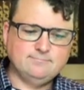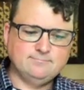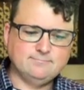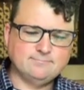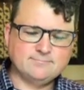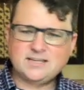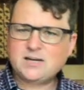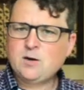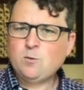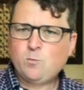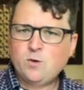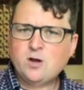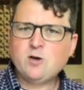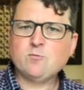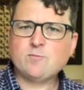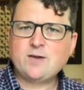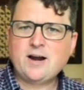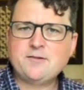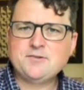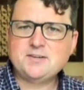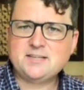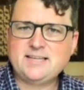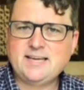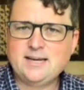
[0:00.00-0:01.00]

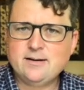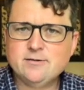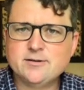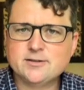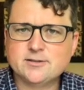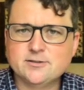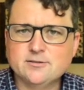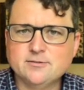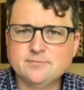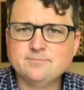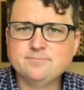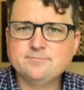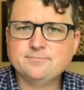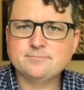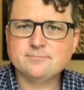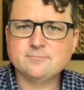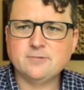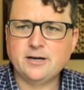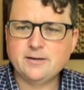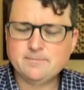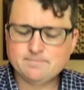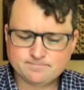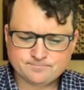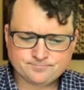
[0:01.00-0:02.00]
well-rounded character,
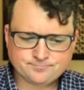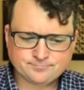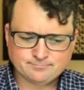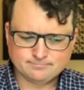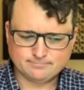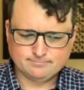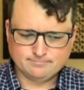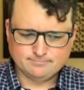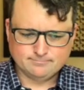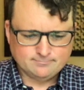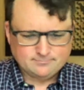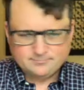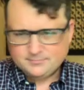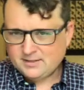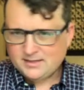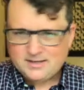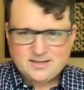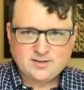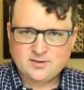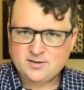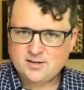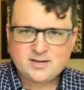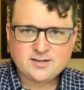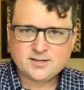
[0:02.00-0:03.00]
right?
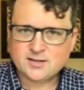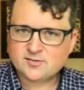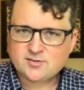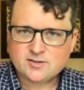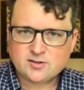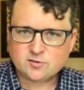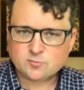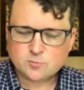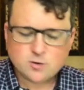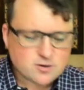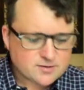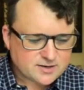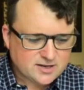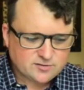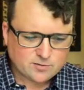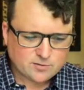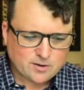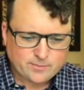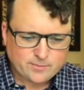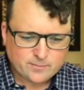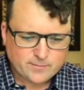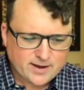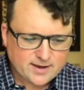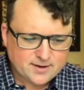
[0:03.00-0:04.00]
He does things wrong. He's
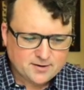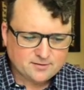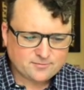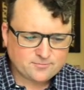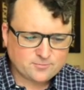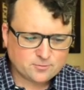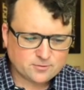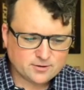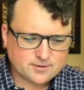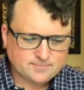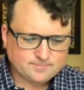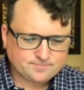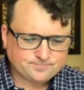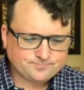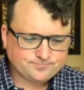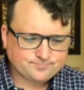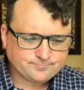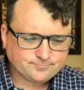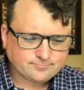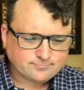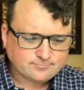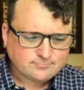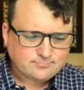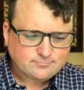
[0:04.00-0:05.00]
reprimanded for it.
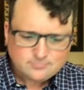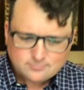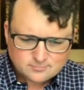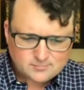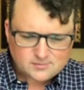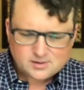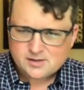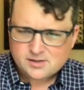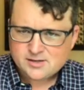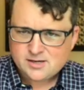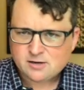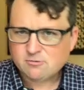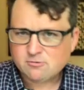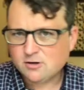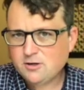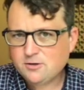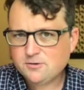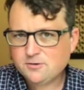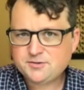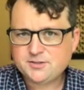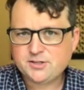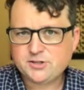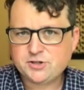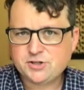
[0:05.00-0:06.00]
He
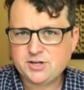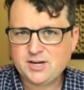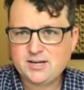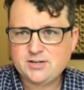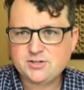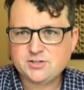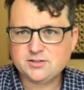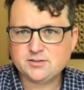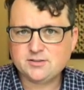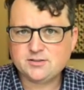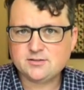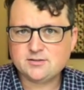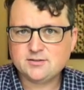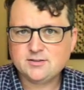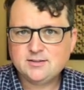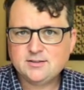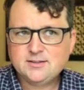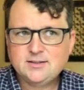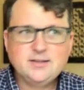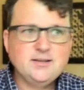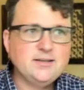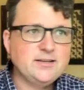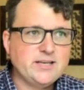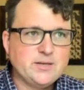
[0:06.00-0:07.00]
grows. He changes.
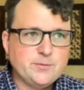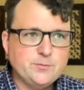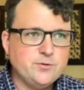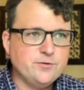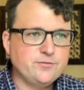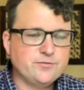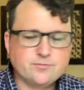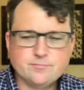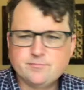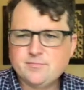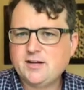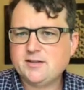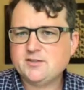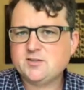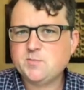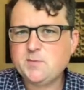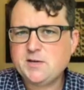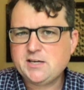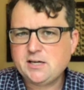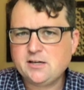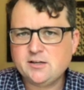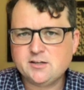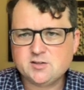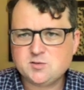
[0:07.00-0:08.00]
He moves from not
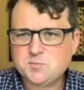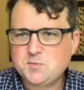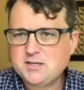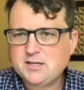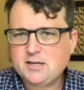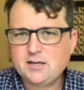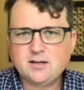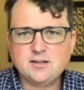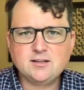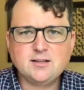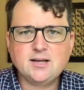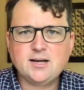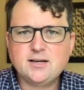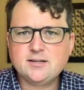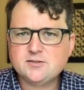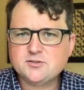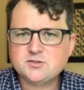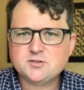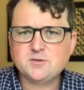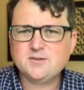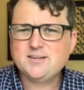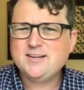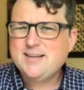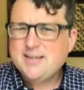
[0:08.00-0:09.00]
speaking to speaking a lot and
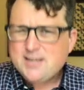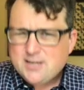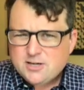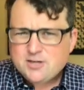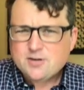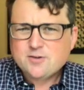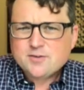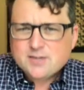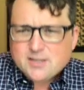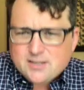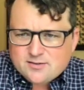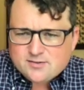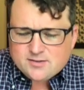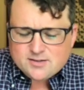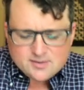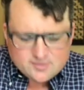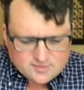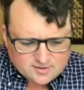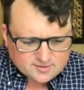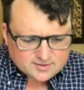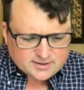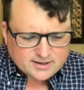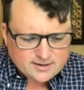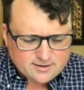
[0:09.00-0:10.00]
so on. He's
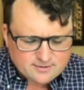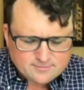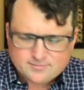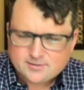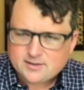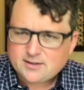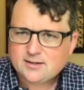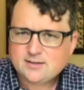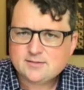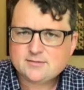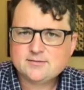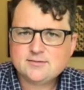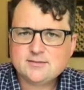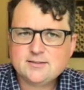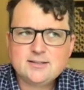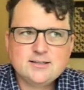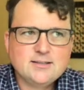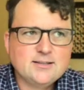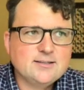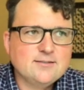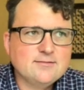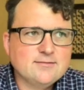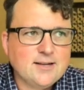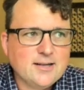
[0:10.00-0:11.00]
this kind
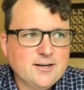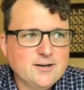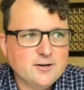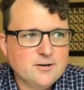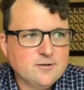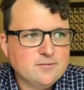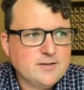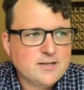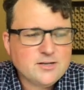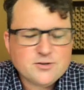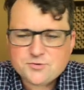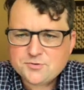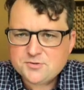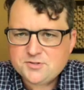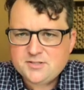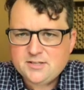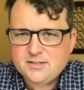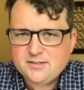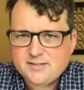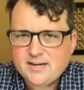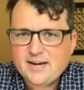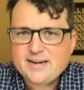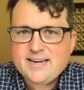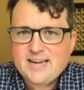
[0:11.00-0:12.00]
of, interesting,
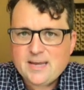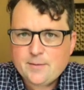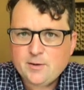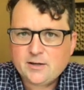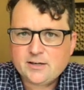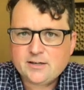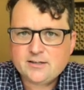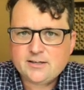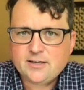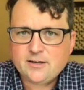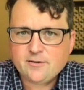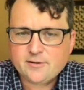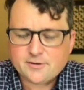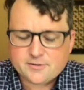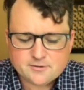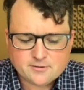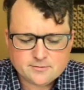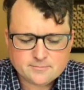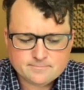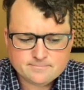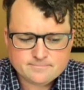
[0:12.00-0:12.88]
dynamic character.